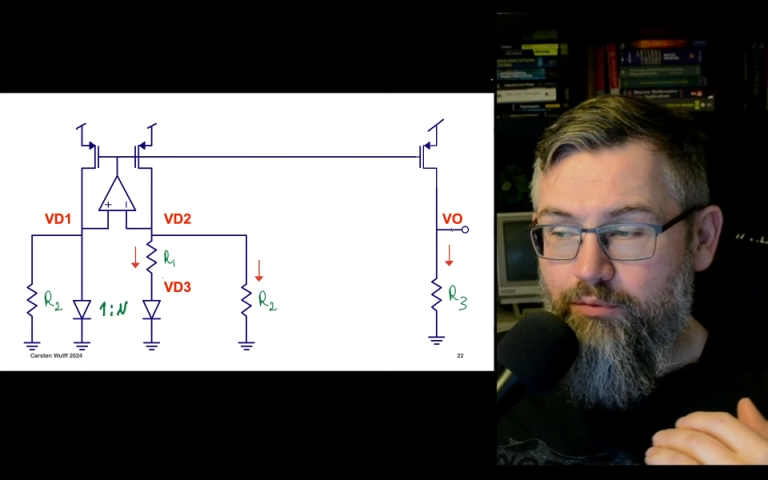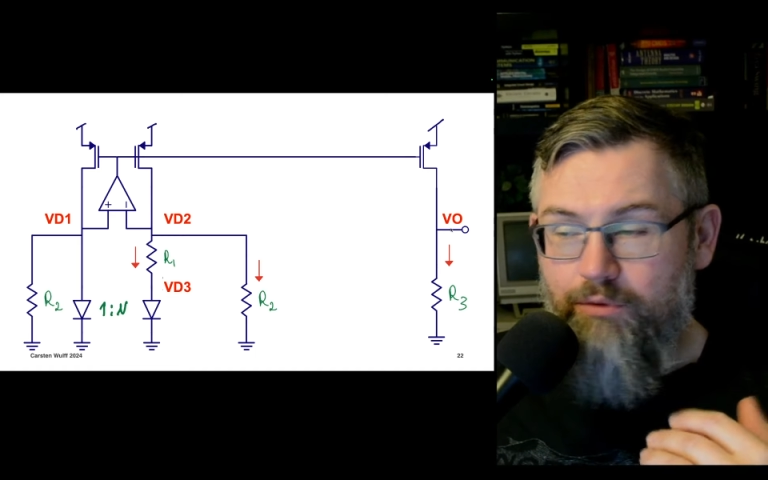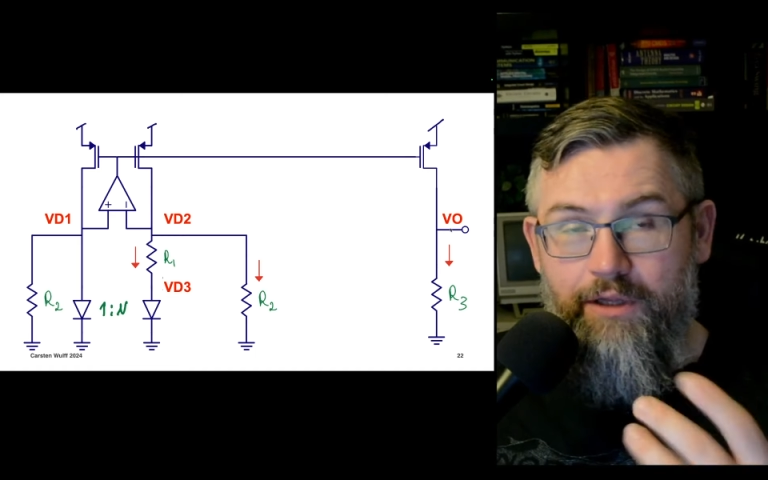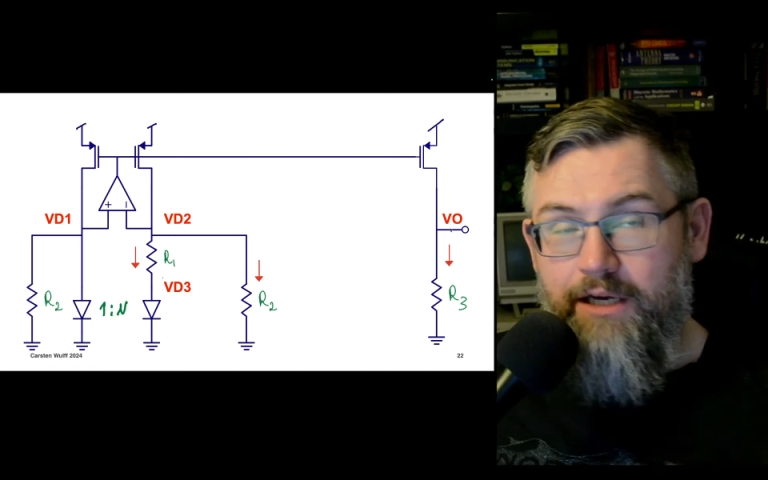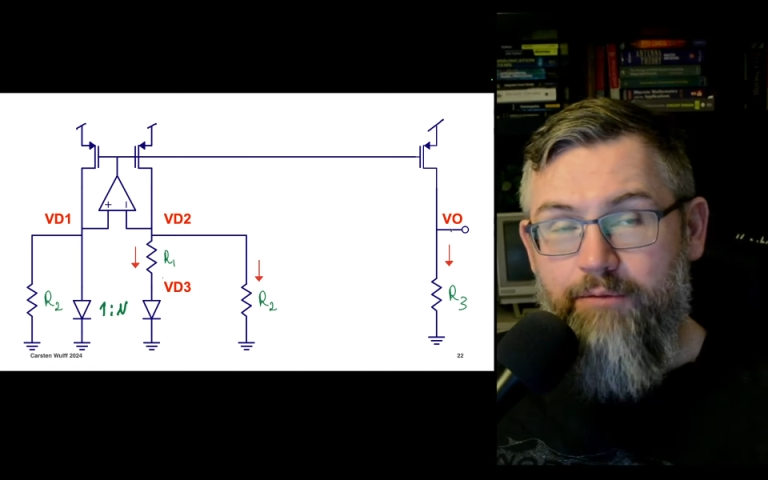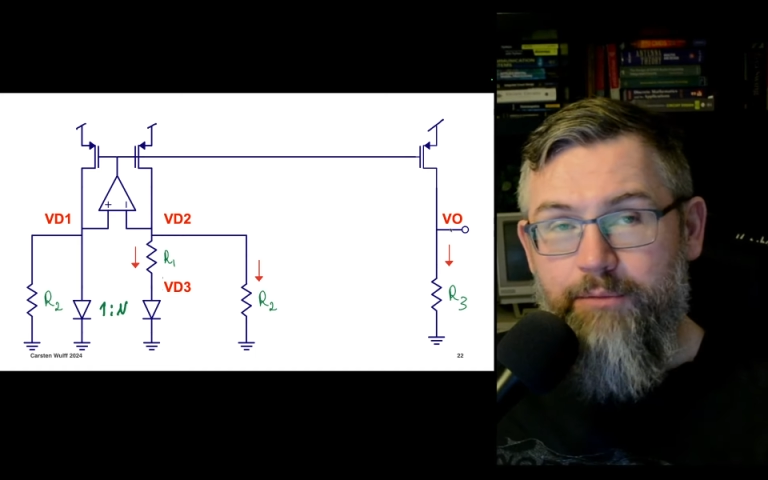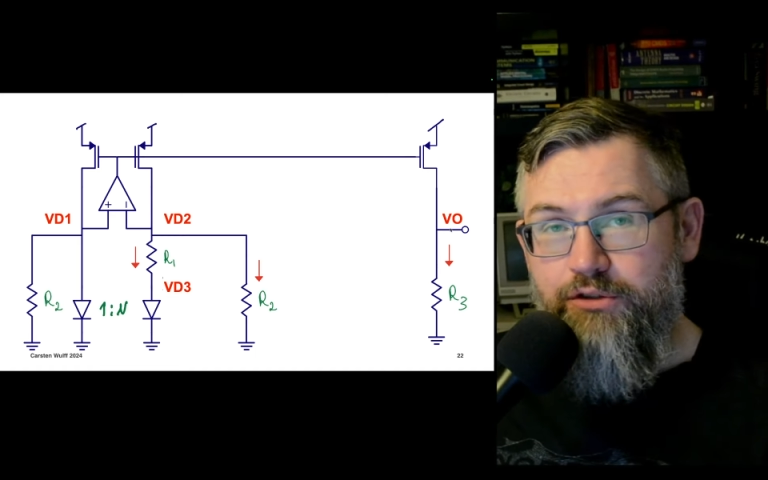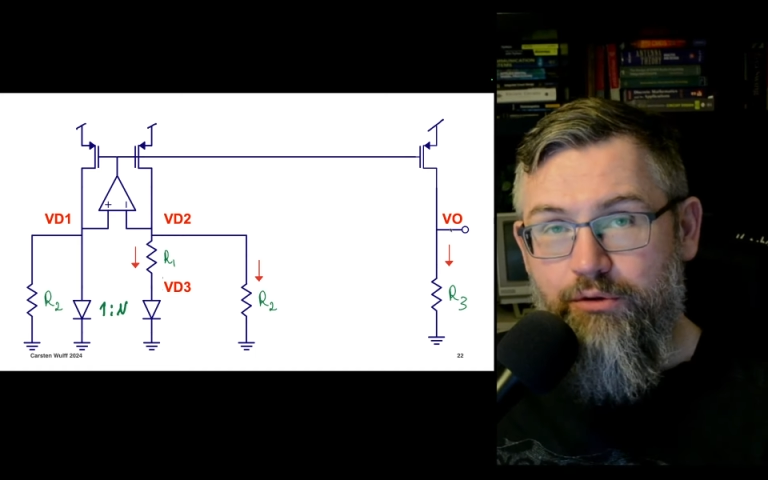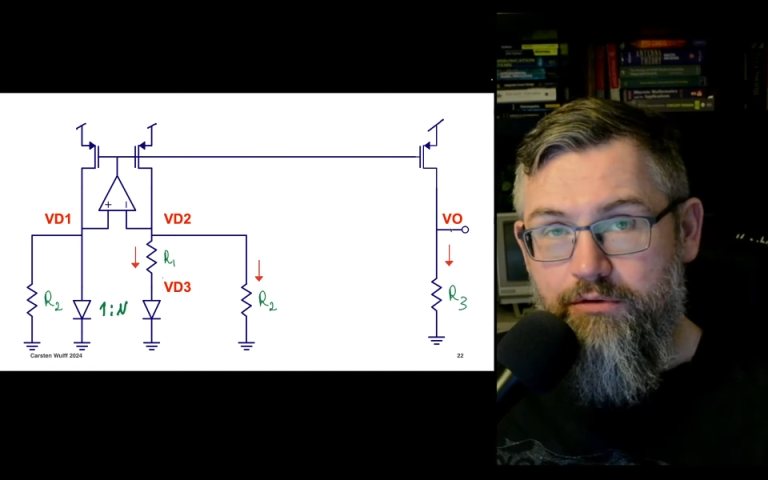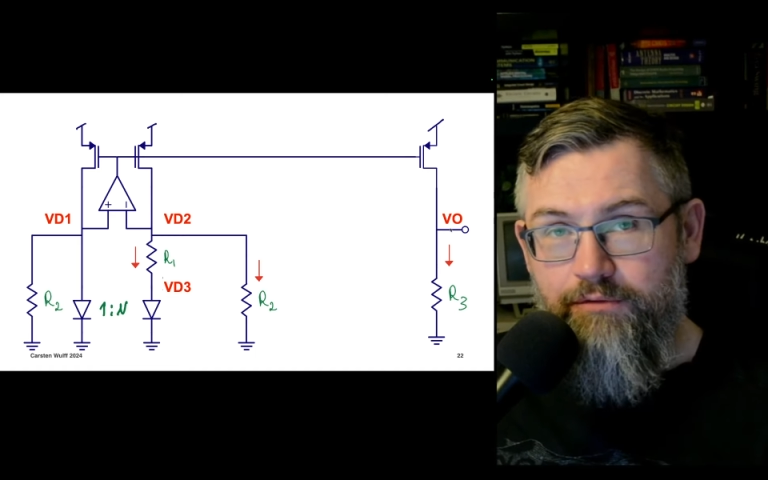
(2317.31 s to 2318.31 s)
well, that can be
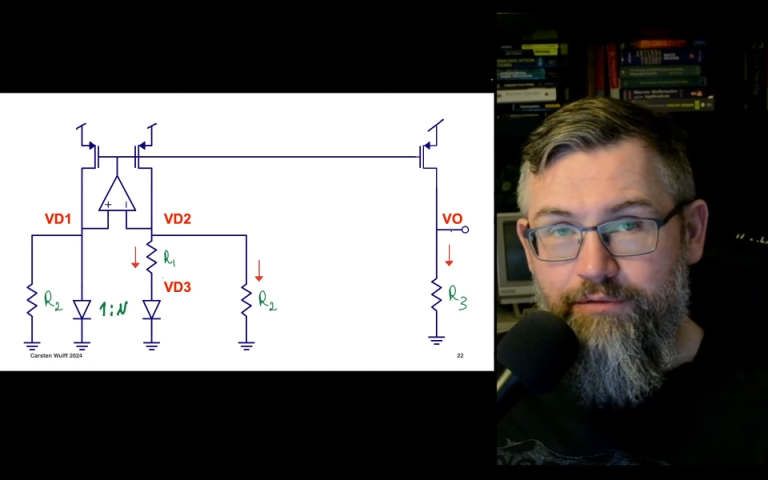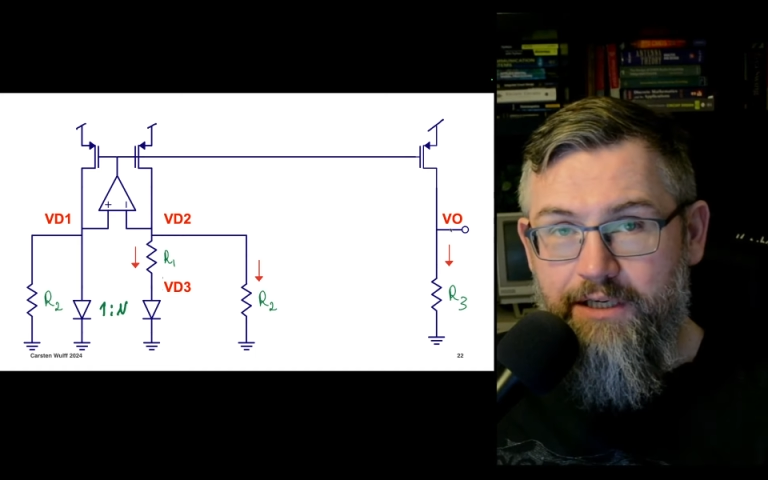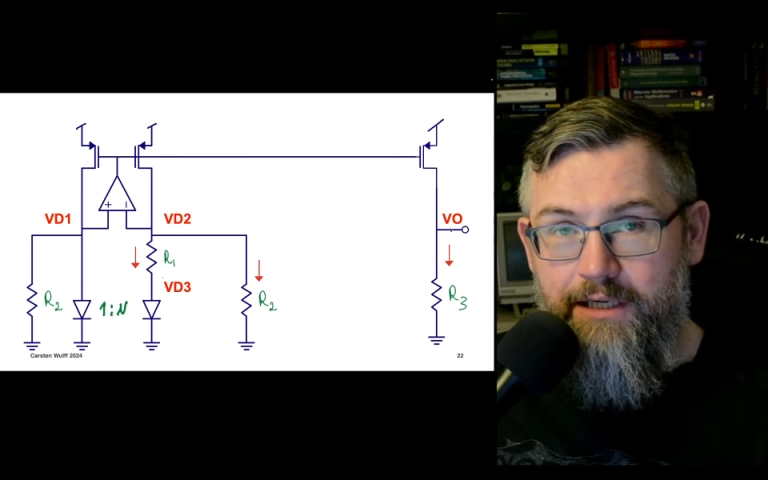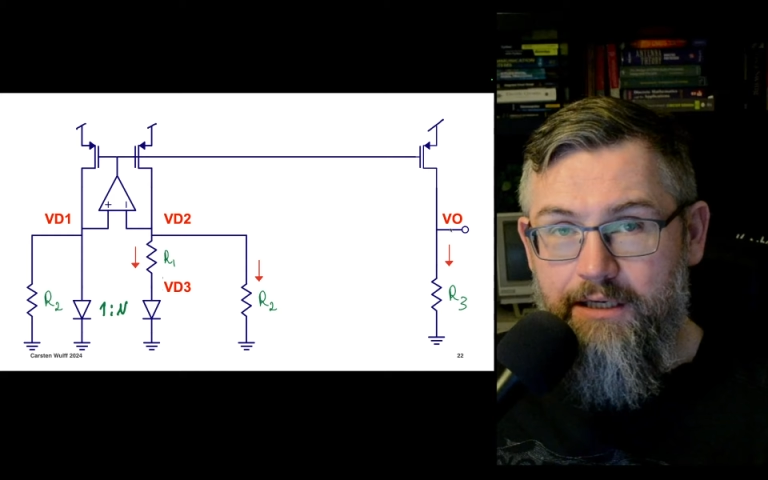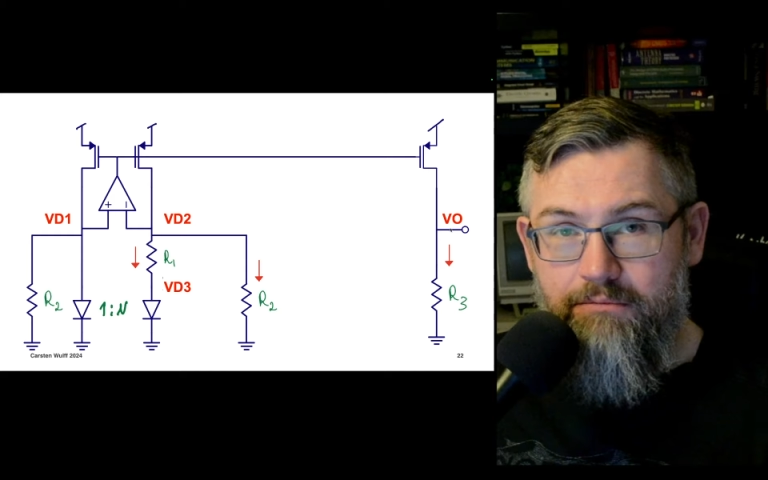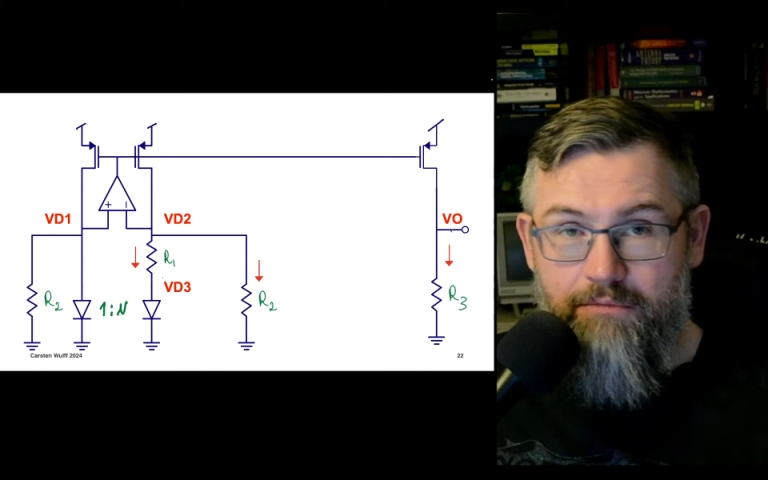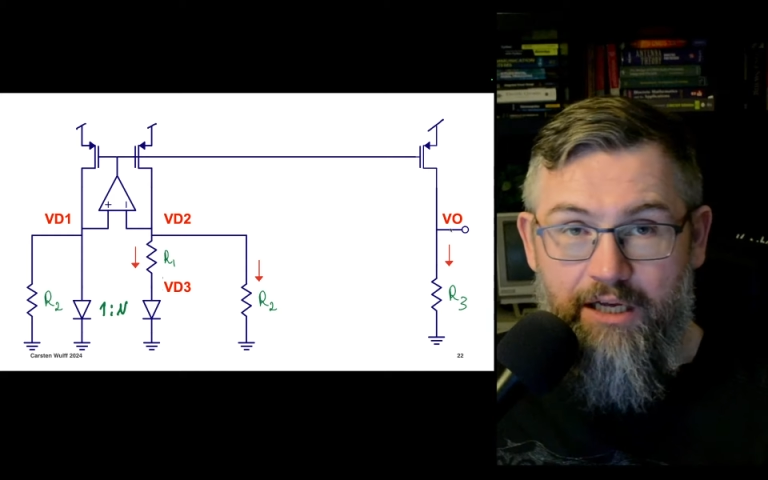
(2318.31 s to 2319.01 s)
chosen freely.